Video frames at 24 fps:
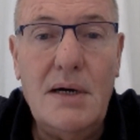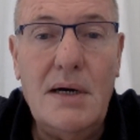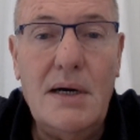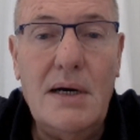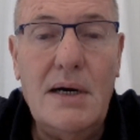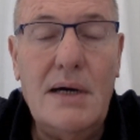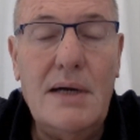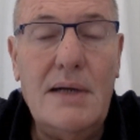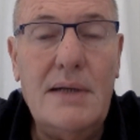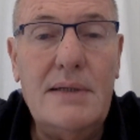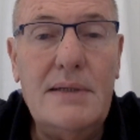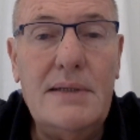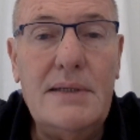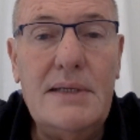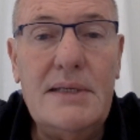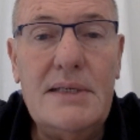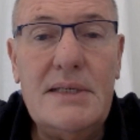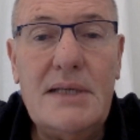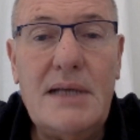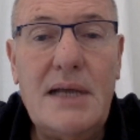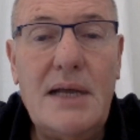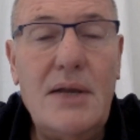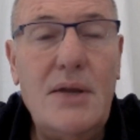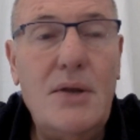and
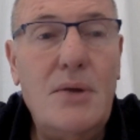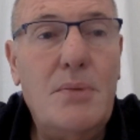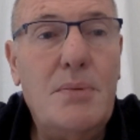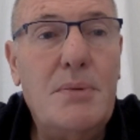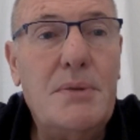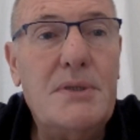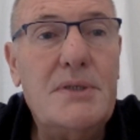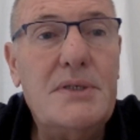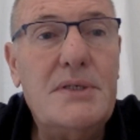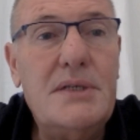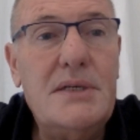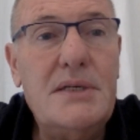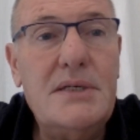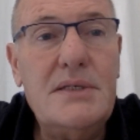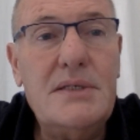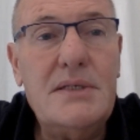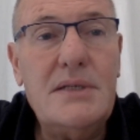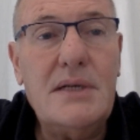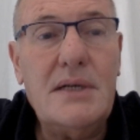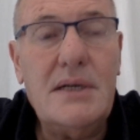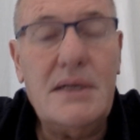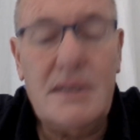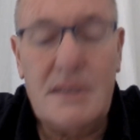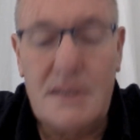this kind of
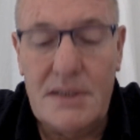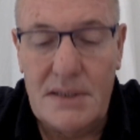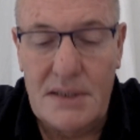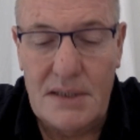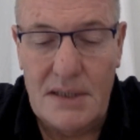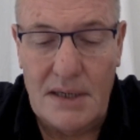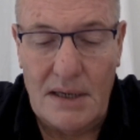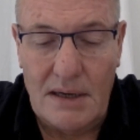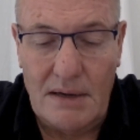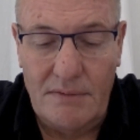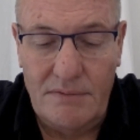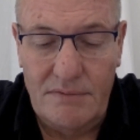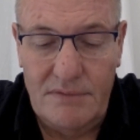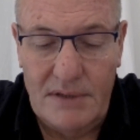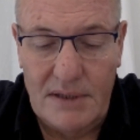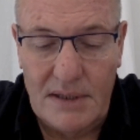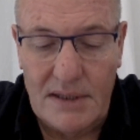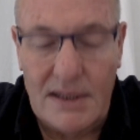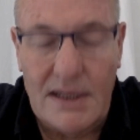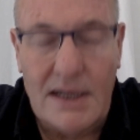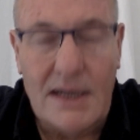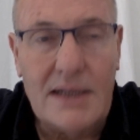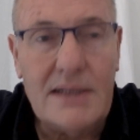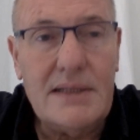procedures,
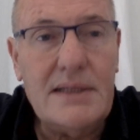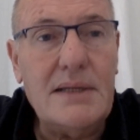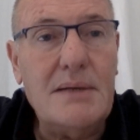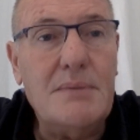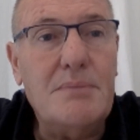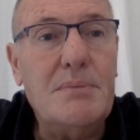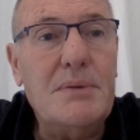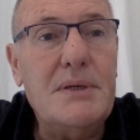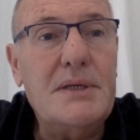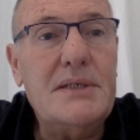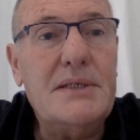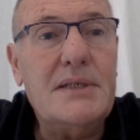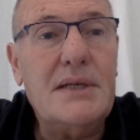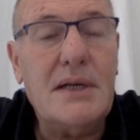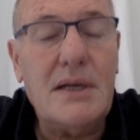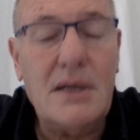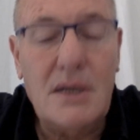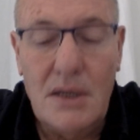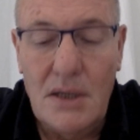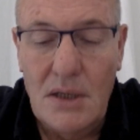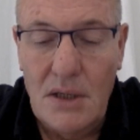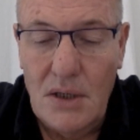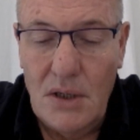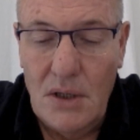after that the patient
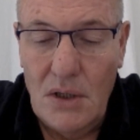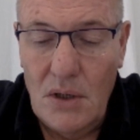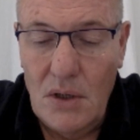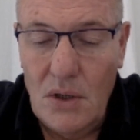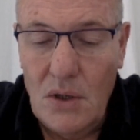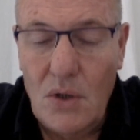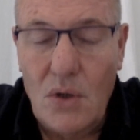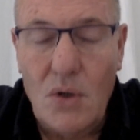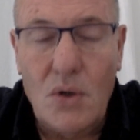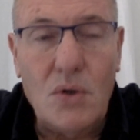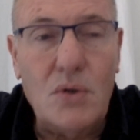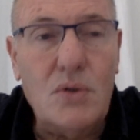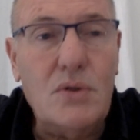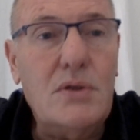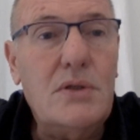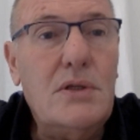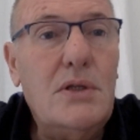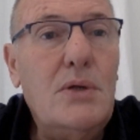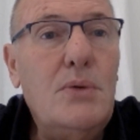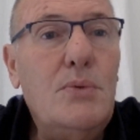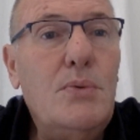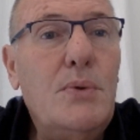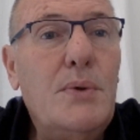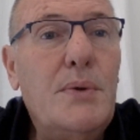
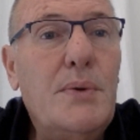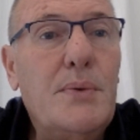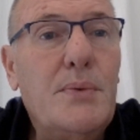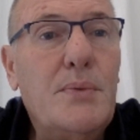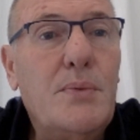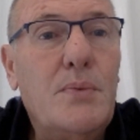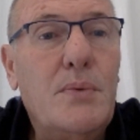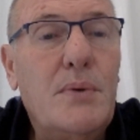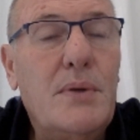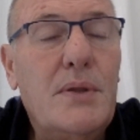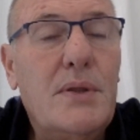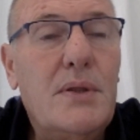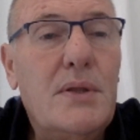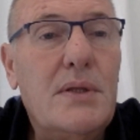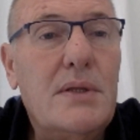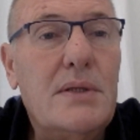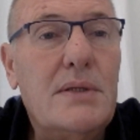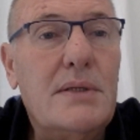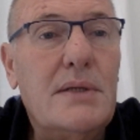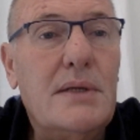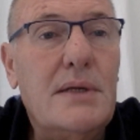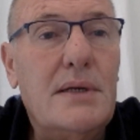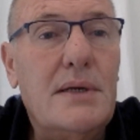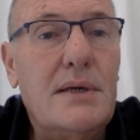continue with
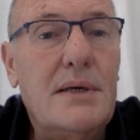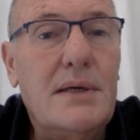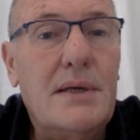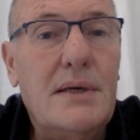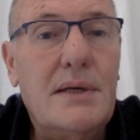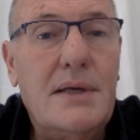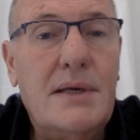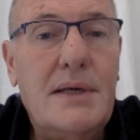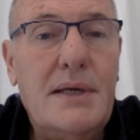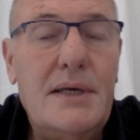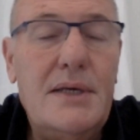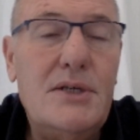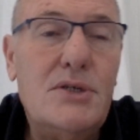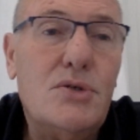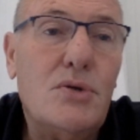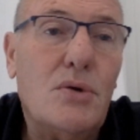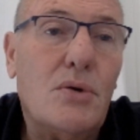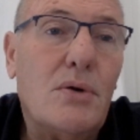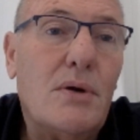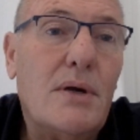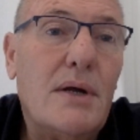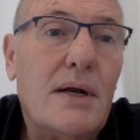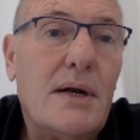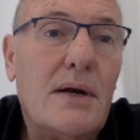his
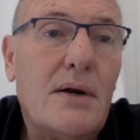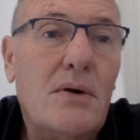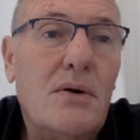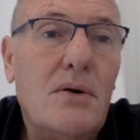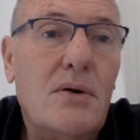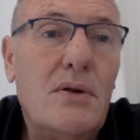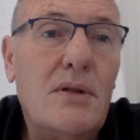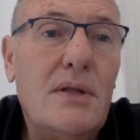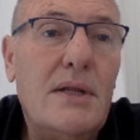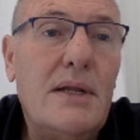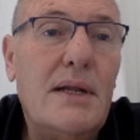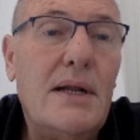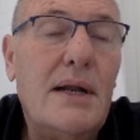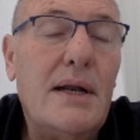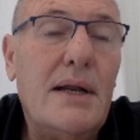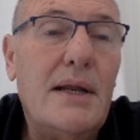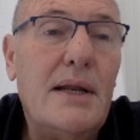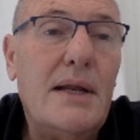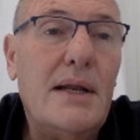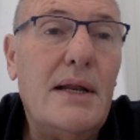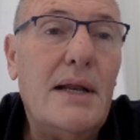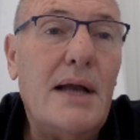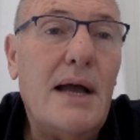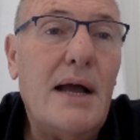or her
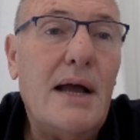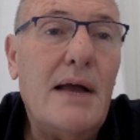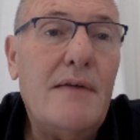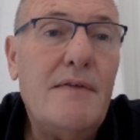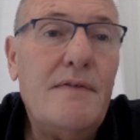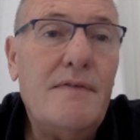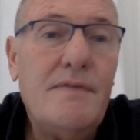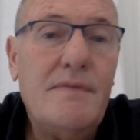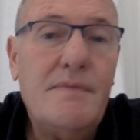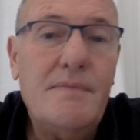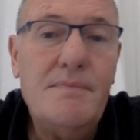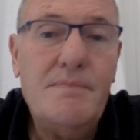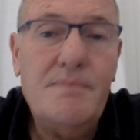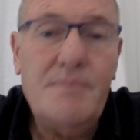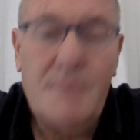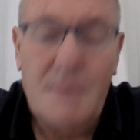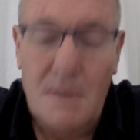ordinary life,